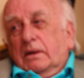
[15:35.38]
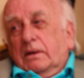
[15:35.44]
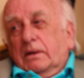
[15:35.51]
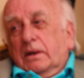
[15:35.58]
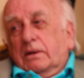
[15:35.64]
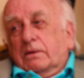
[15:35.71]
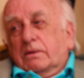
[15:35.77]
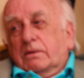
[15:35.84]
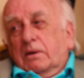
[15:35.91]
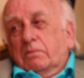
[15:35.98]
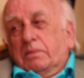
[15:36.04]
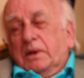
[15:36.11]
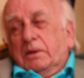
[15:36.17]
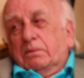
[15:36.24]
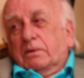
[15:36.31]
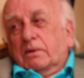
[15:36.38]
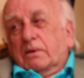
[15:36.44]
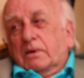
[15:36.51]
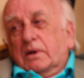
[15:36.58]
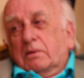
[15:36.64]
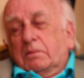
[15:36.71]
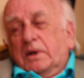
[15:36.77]
that people have
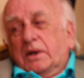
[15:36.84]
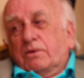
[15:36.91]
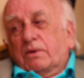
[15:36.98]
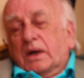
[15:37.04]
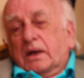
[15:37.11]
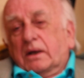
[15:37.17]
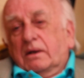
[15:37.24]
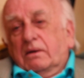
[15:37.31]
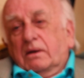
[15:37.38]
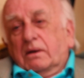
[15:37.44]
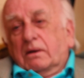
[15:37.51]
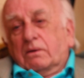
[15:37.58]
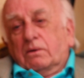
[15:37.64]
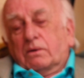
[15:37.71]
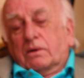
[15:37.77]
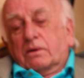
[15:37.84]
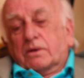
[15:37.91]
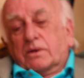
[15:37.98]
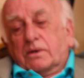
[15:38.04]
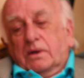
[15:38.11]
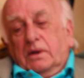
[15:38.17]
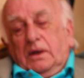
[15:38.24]
got to be dragged into
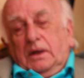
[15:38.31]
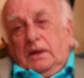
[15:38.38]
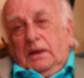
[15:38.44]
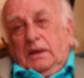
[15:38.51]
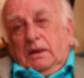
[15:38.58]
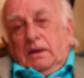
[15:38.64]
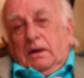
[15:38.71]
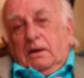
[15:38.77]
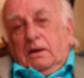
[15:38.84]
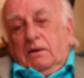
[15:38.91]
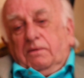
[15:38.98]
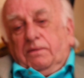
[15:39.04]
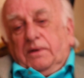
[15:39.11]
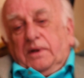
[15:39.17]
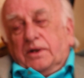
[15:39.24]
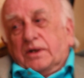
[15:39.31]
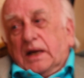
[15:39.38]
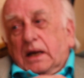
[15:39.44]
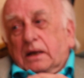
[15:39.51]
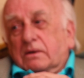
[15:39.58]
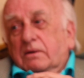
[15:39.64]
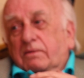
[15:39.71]
courts for this
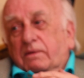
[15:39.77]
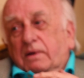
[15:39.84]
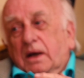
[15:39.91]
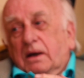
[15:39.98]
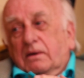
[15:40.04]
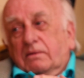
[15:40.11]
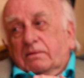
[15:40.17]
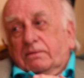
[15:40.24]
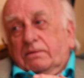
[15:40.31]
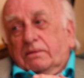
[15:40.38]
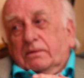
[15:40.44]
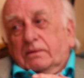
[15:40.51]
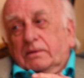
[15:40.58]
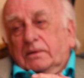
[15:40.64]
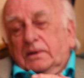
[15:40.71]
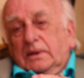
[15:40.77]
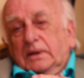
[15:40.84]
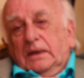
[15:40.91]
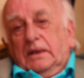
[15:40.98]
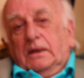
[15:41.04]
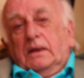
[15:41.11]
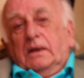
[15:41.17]
act of love.
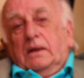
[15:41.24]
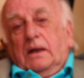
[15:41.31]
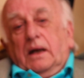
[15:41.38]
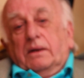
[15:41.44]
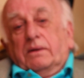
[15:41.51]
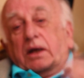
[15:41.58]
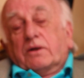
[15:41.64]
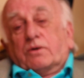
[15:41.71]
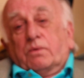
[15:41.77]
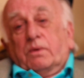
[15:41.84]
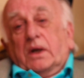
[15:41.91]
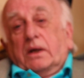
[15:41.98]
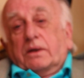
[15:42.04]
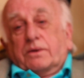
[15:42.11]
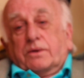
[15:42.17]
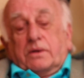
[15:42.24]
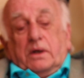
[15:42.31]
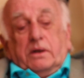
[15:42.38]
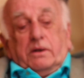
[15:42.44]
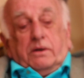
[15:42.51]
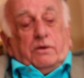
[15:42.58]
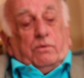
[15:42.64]
And that's when I
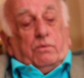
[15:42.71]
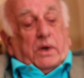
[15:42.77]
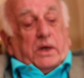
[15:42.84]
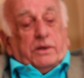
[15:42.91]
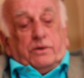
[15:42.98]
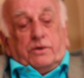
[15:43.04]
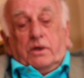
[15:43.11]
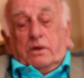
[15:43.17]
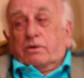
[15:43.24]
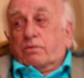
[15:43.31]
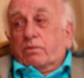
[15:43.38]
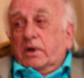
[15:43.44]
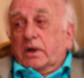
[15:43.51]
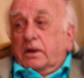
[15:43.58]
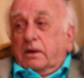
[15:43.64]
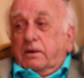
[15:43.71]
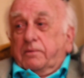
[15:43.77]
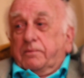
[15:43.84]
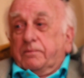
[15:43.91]
decided to write Jean's Way,